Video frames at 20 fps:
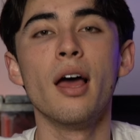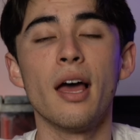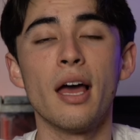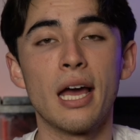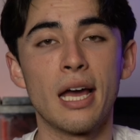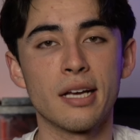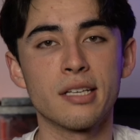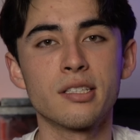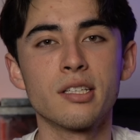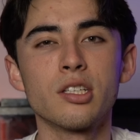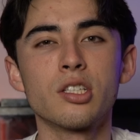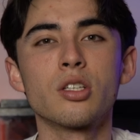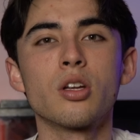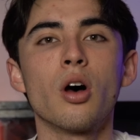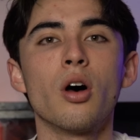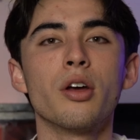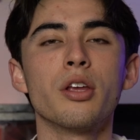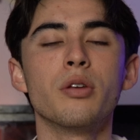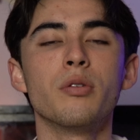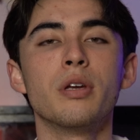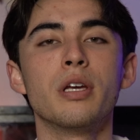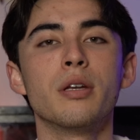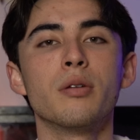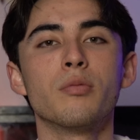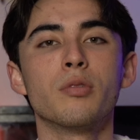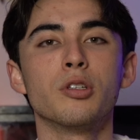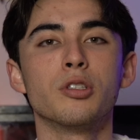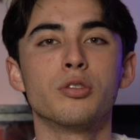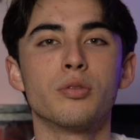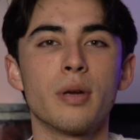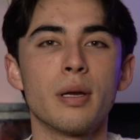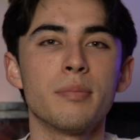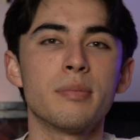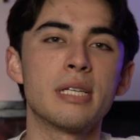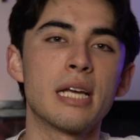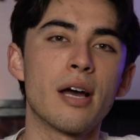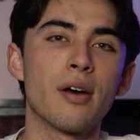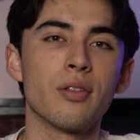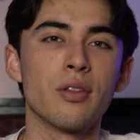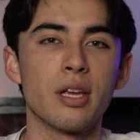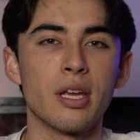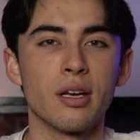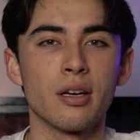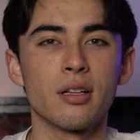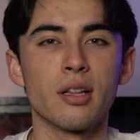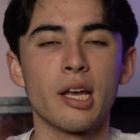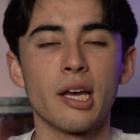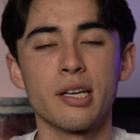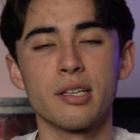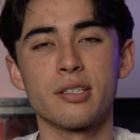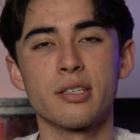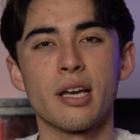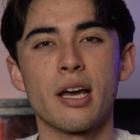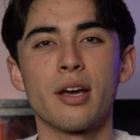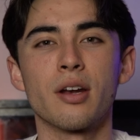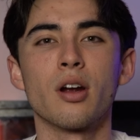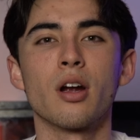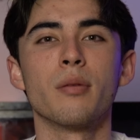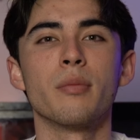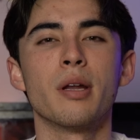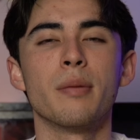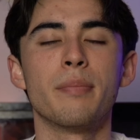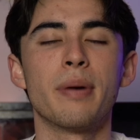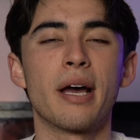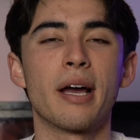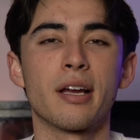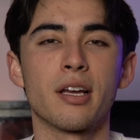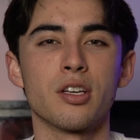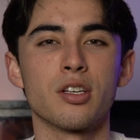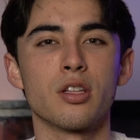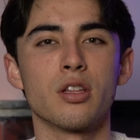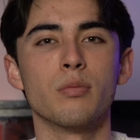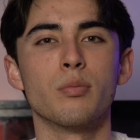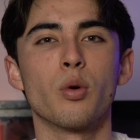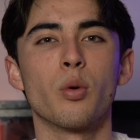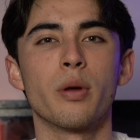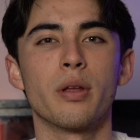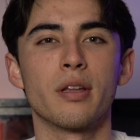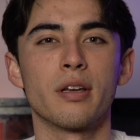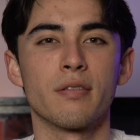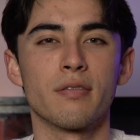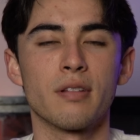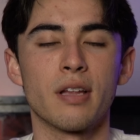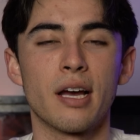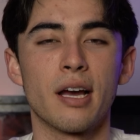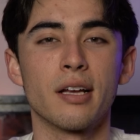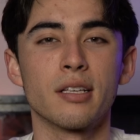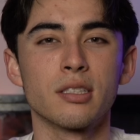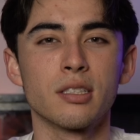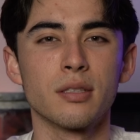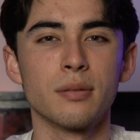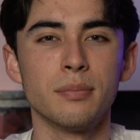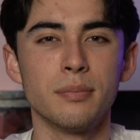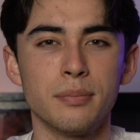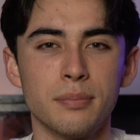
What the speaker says: Excess toluene will drip down the inclined sidearm and back into the boiling flask.